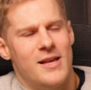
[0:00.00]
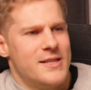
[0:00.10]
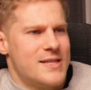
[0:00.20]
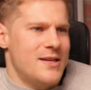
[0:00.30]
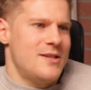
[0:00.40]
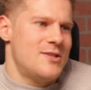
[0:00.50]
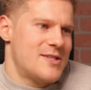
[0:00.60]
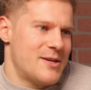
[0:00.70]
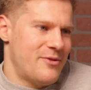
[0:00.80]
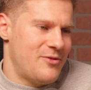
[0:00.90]
let's get into
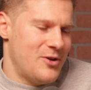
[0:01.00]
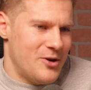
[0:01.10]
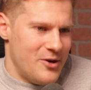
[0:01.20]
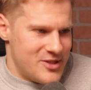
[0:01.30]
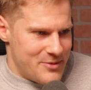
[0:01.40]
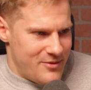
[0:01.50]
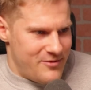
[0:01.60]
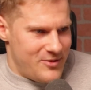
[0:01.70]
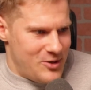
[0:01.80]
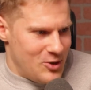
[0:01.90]
some of your
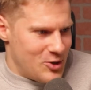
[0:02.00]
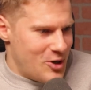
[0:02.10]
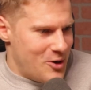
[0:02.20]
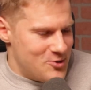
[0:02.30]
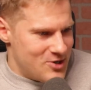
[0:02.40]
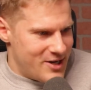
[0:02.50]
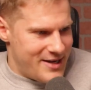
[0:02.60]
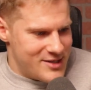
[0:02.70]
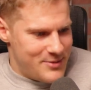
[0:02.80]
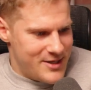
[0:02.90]
coaching
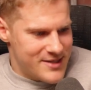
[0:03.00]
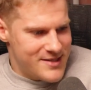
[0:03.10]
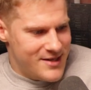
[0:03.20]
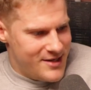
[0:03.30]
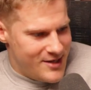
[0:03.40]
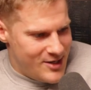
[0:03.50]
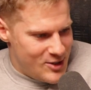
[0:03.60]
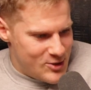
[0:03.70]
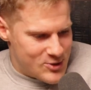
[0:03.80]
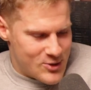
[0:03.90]
aspects.
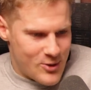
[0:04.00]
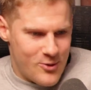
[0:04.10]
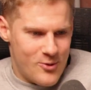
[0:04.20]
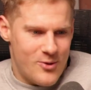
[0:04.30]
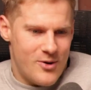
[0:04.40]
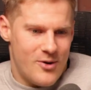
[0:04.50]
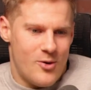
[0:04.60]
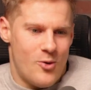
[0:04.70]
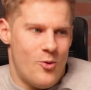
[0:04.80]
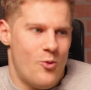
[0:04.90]
So
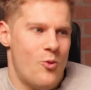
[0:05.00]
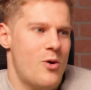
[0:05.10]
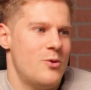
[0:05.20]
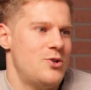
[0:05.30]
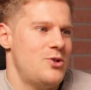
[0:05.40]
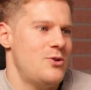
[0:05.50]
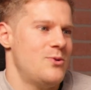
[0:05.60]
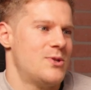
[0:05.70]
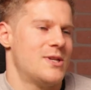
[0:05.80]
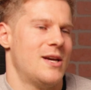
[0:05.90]
what would
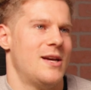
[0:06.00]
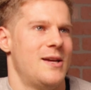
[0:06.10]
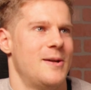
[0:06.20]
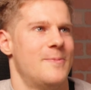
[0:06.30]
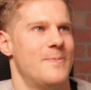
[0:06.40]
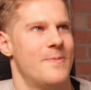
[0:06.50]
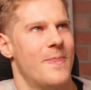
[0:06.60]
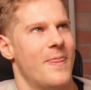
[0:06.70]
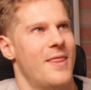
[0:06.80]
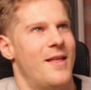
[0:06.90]
you say,
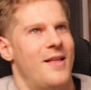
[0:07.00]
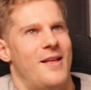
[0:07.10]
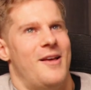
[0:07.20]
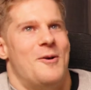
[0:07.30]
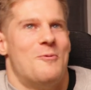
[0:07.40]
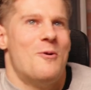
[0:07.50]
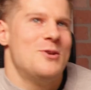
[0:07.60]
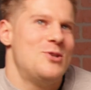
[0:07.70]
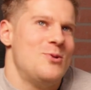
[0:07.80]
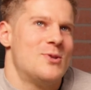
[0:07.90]

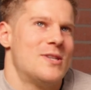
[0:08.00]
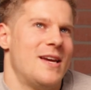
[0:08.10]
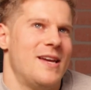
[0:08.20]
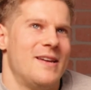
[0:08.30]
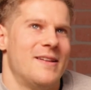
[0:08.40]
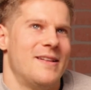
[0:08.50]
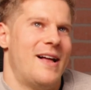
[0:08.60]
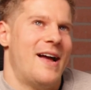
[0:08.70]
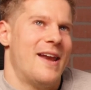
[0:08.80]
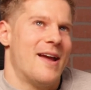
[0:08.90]

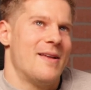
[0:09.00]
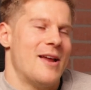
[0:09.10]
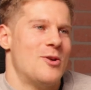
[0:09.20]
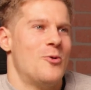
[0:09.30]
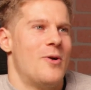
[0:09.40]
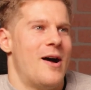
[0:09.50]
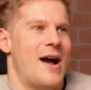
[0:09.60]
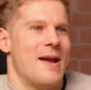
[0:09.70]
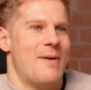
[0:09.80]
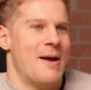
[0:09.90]
and I'm
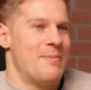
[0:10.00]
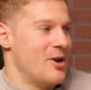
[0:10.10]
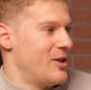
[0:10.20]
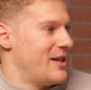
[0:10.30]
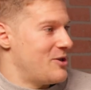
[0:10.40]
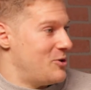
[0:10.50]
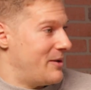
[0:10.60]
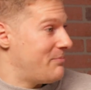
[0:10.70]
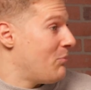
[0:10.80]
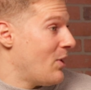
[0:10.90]
going to let
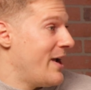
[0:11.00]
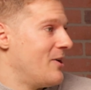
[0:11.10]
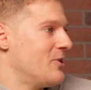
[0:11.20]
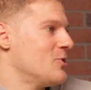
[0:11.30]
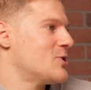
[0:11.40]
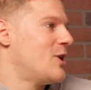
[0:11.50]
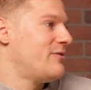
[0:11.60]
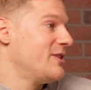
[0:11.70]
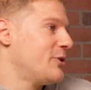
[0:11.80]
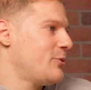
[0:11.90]
you brag on
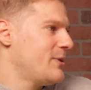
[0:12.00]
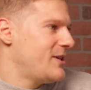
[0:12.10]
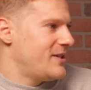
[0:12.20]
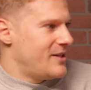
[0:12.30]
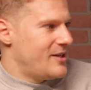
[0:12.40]
yourself a little bit.